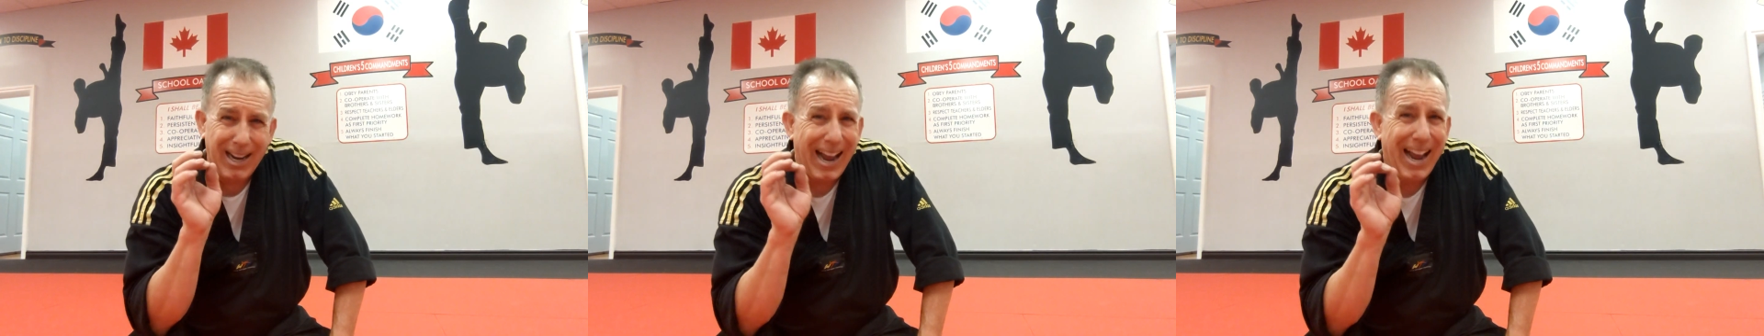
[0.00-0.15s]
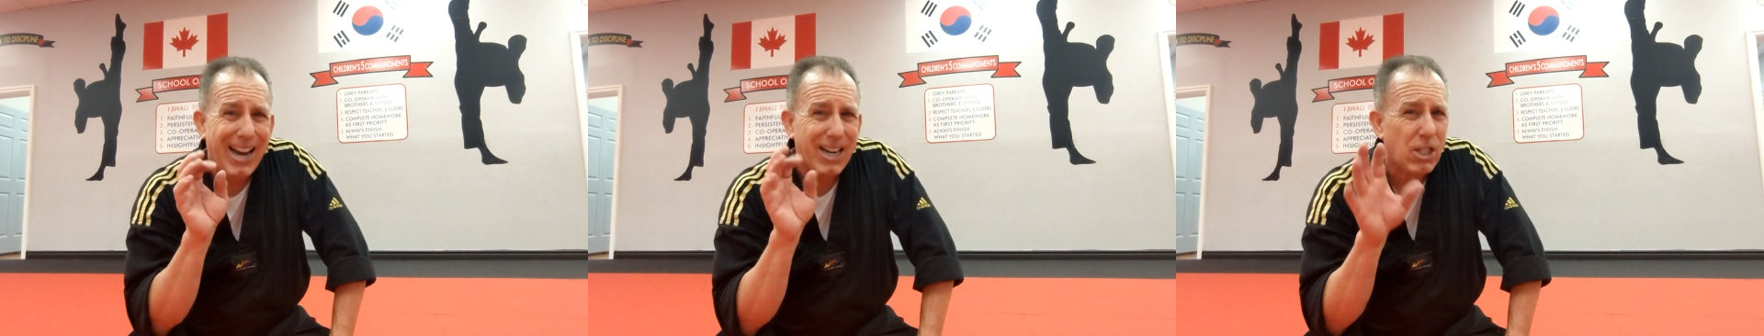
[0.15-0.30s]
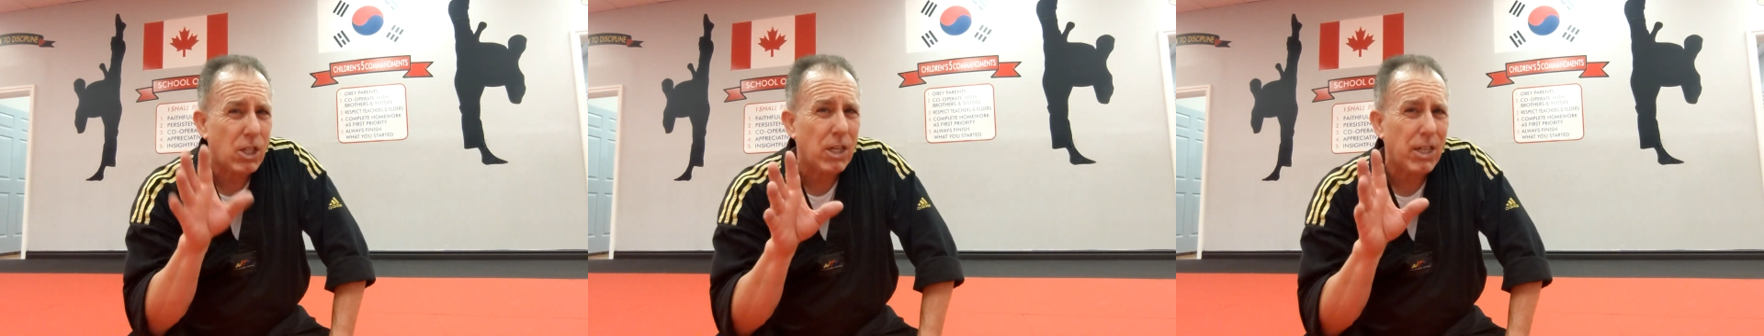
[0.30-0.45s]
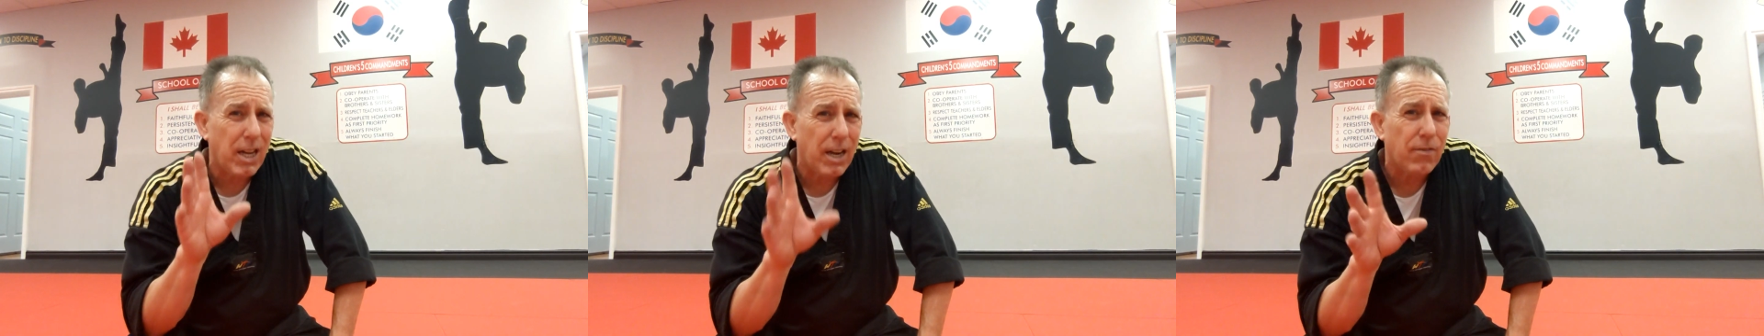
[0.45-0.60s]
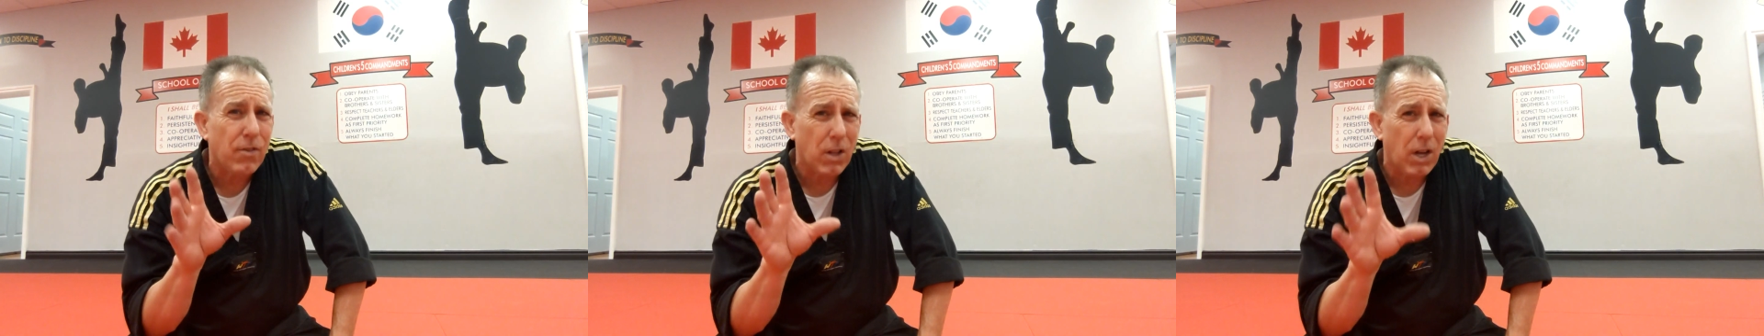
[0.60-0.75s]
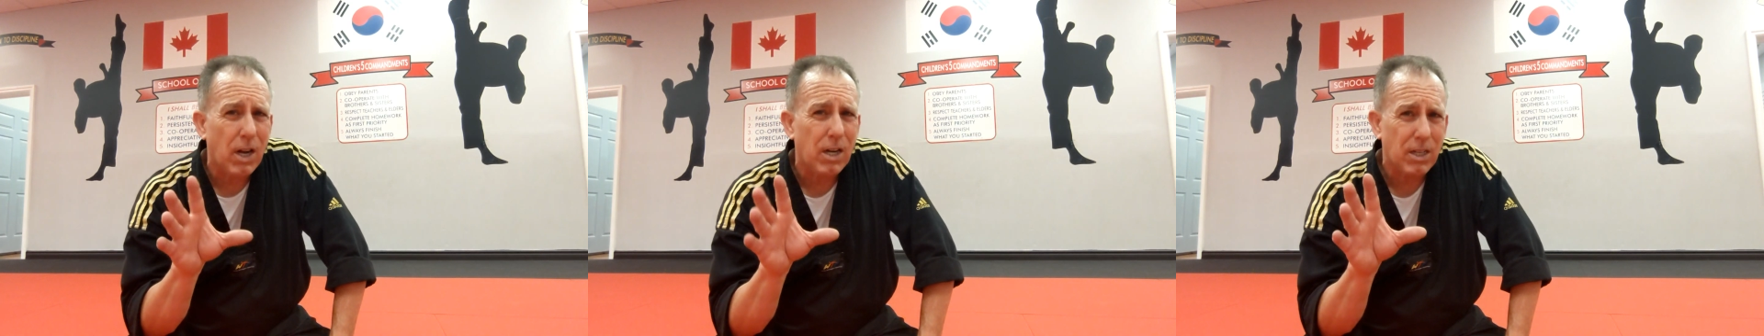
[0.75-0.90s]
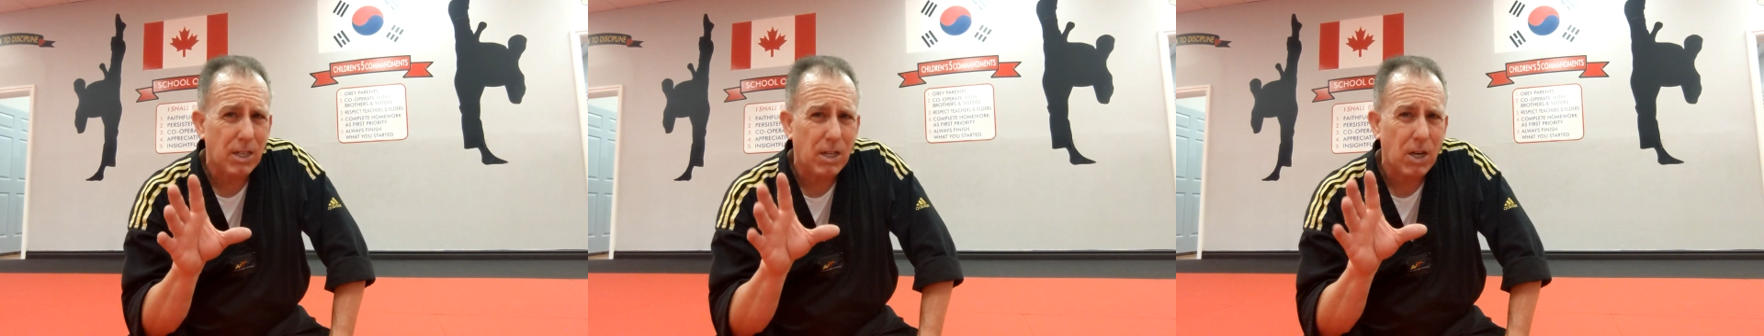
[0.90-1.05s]
actually have a
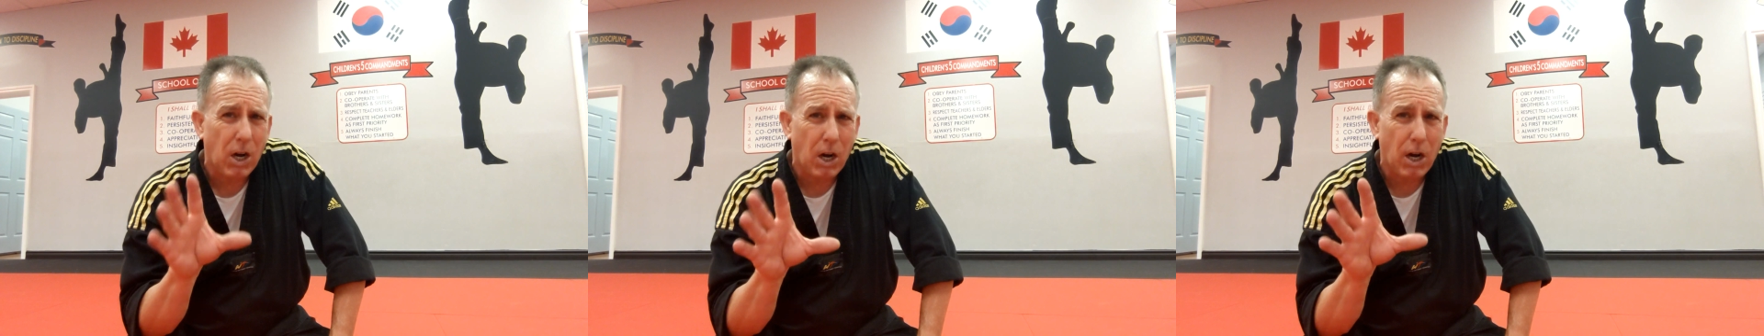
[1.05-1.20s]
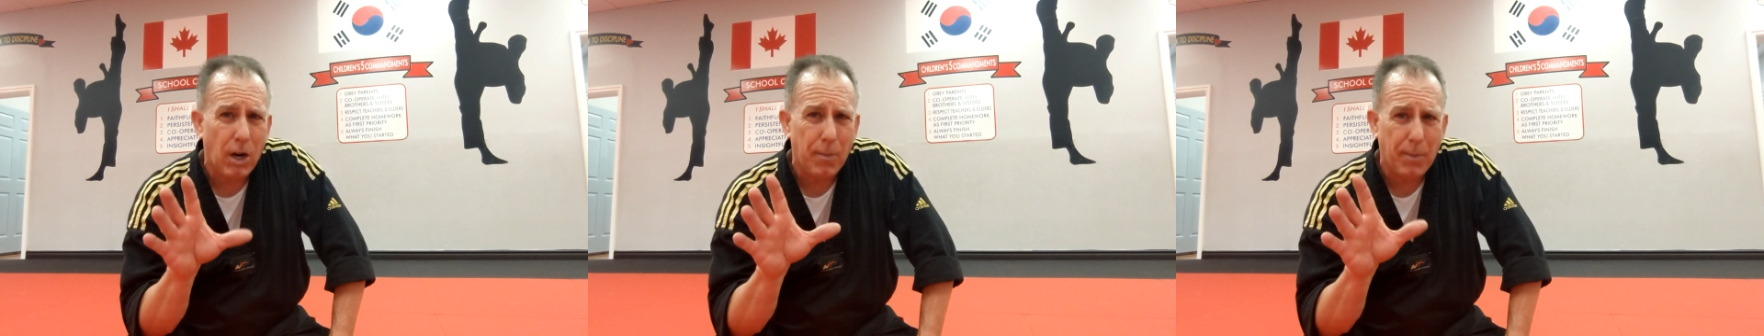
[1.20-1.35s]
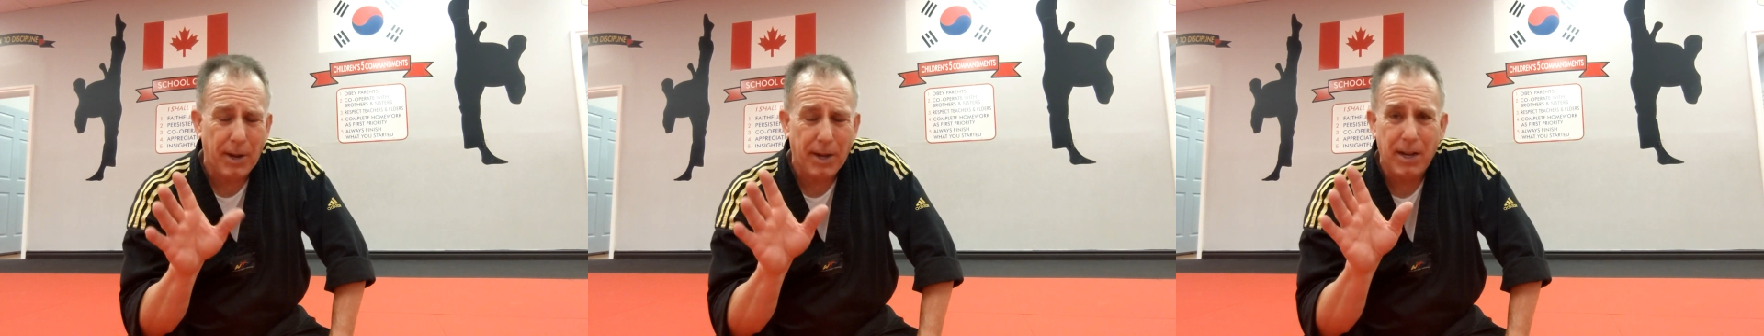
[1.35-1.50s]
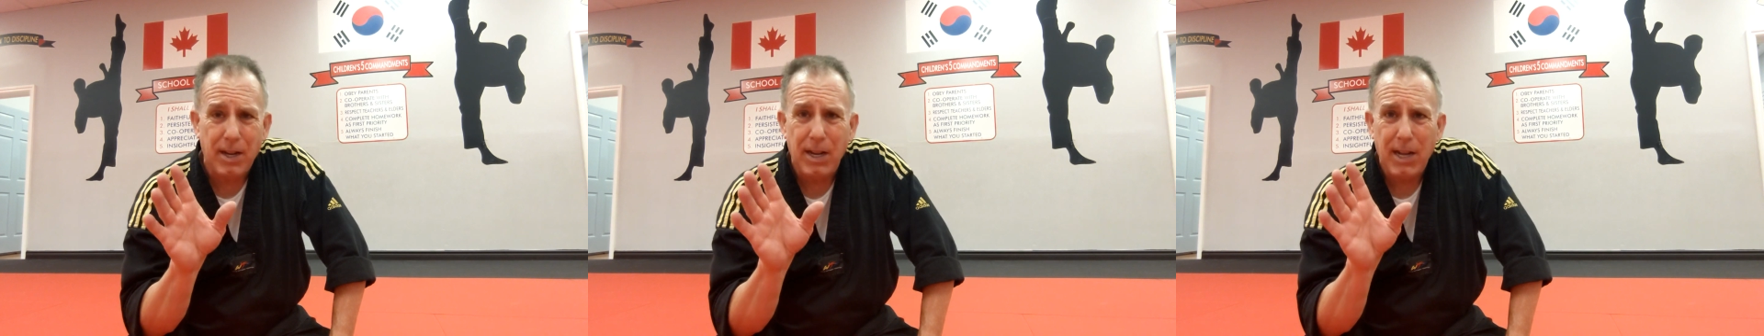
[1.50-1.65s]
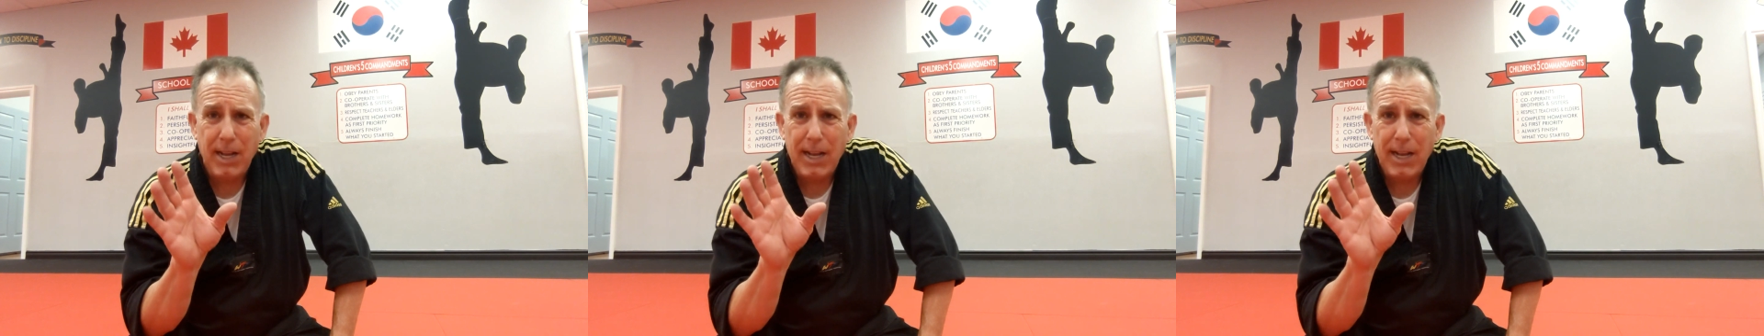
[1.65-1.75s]
lot in common